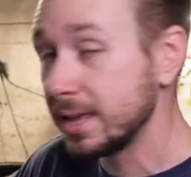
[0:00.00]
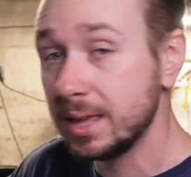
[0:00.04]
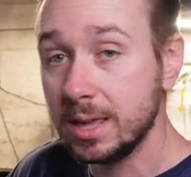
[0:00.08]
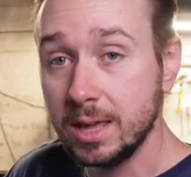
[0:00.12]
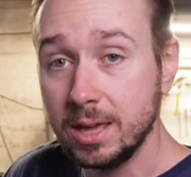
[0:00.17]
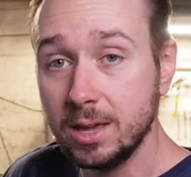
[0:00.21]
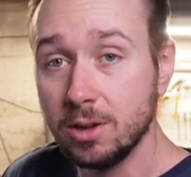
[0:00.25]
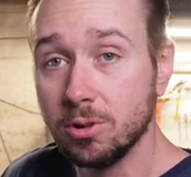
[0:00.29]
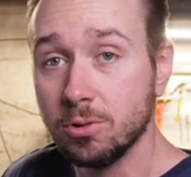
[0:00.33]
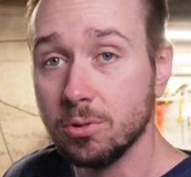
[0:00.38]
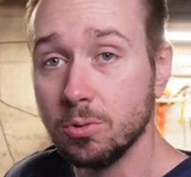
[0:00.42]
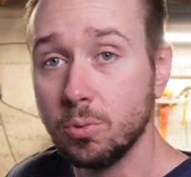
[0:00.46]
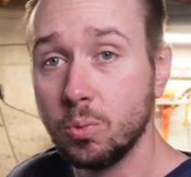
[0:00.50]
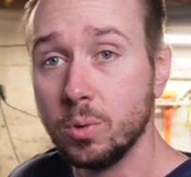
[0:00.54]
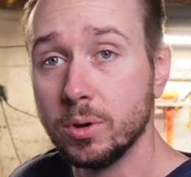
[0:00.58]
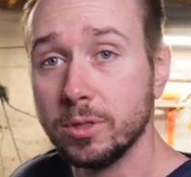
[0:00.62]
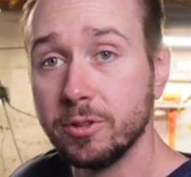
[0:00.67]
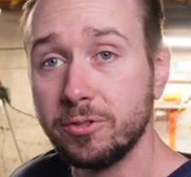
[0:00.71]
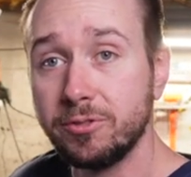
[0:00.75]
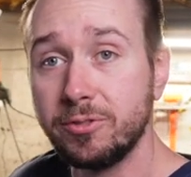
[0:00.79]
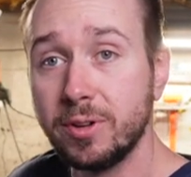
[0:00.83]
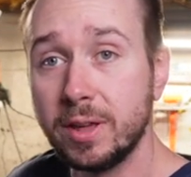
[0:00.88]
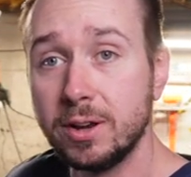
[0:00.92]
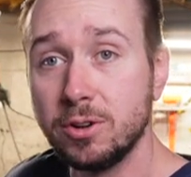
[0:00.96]
here where
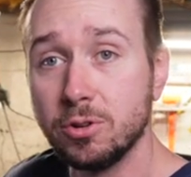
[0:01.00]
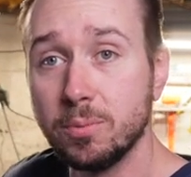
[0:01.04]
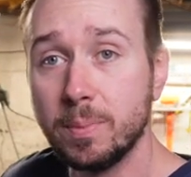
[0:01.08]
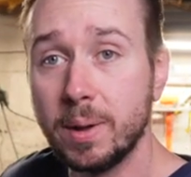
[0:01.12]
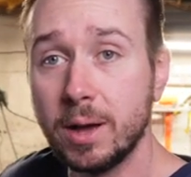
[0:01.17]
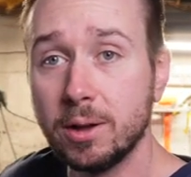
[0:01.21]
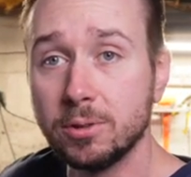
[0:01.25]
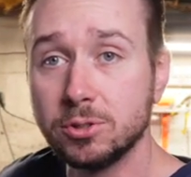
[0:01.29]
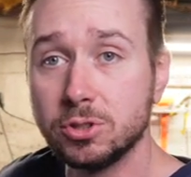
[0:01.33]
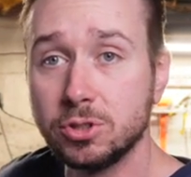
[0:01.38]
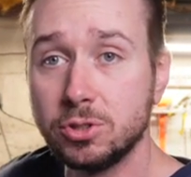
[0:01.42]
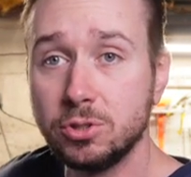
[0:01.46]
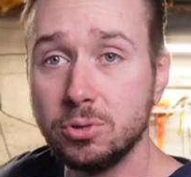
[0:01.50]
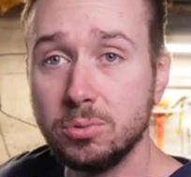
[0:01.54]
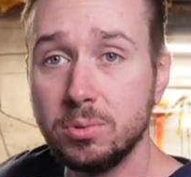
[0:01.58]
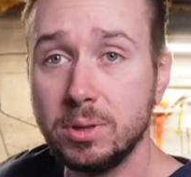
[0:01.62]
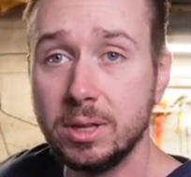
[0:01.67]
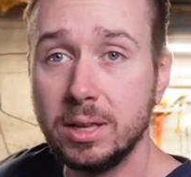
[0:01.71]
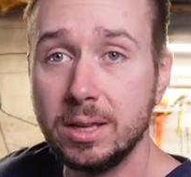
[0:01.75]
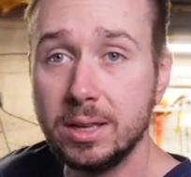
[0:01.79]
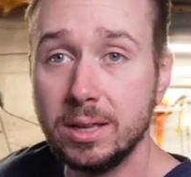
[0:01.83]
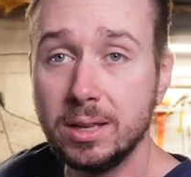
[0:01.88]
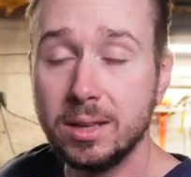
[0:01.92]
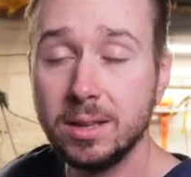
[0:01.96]
the fender mounts to
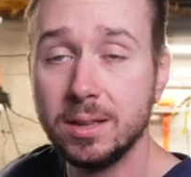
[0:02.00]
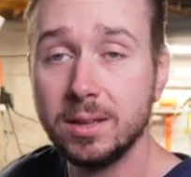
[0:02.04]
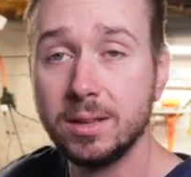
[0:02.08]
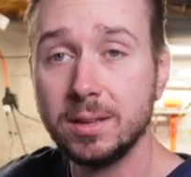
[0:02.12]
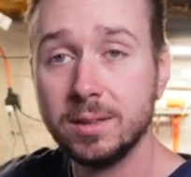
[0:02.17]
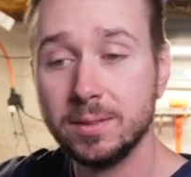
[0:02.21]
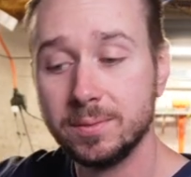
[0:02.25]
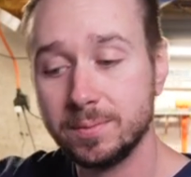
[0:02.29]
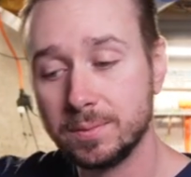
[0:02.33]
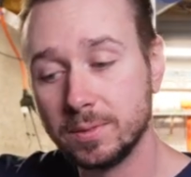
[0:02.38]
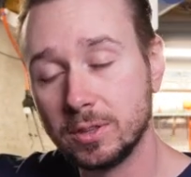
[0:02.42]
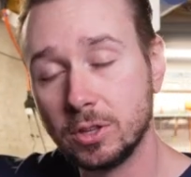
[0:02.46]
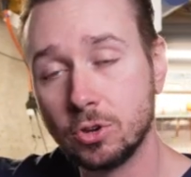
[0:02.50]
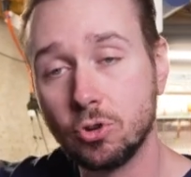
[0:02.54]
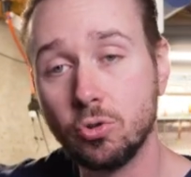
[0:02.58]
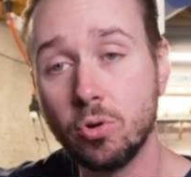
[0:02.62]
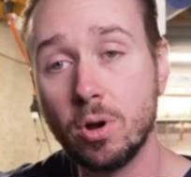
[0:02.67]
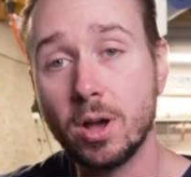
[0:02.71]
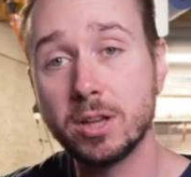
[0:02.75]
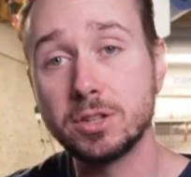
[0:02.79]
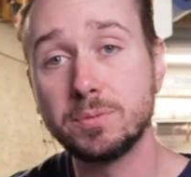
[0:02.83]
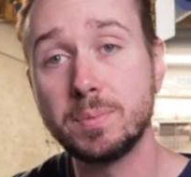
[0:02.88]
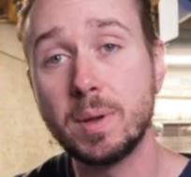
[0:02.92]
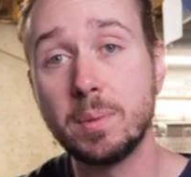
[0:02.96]
the, the
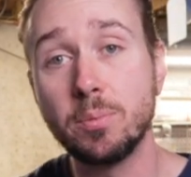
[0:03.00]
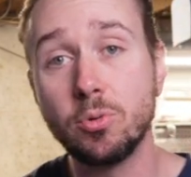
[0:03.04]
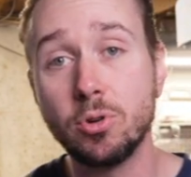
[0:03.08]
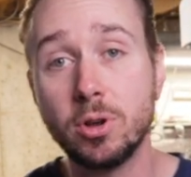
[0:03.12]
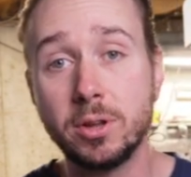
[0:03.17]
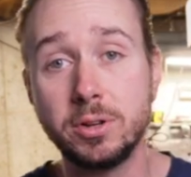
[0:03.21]
cross member